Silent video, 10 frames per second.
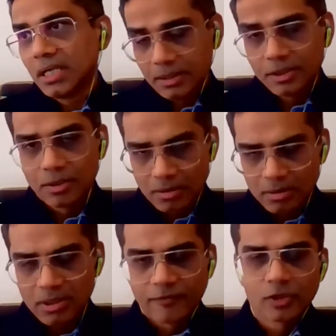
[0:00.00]

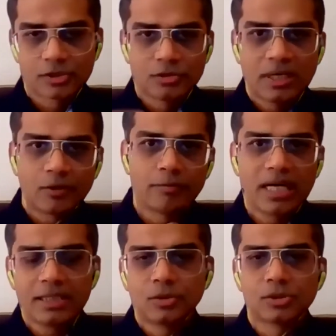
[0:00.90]
Of course, you have to
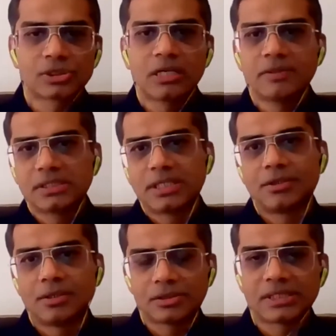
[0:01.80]
buy those covers and
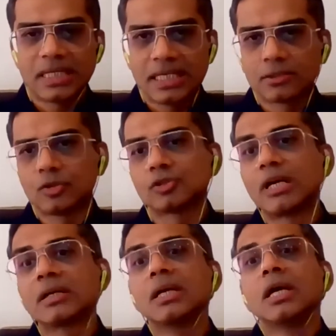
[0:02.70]
you have to select those,
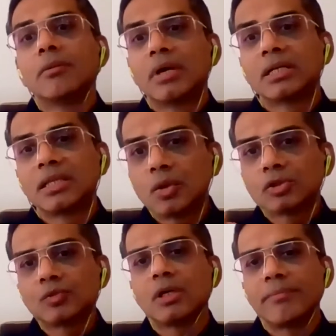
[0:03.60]
but
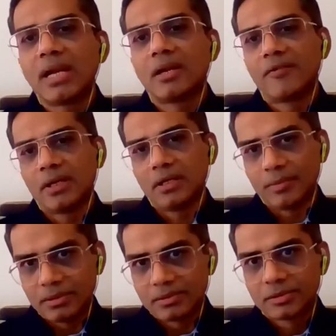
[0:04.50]
those were made
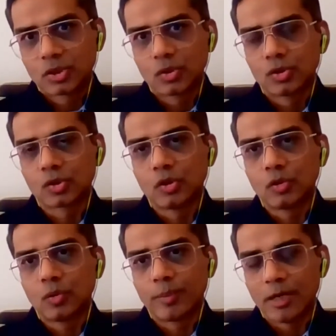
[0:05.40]
available
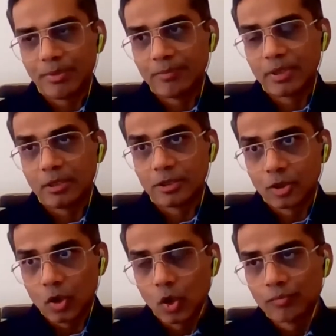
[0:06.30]
to people.
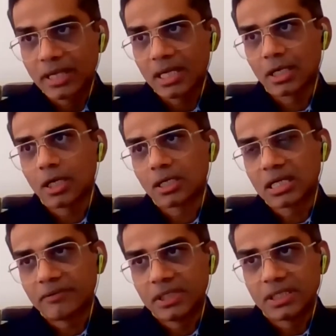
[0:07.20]
Home care got
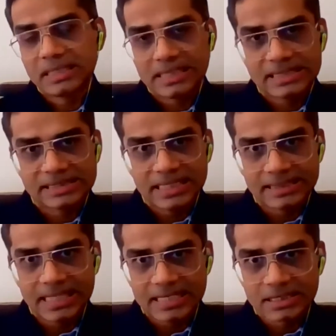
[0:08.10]
covered and things
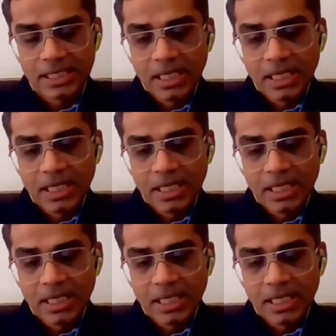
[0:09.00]
like that.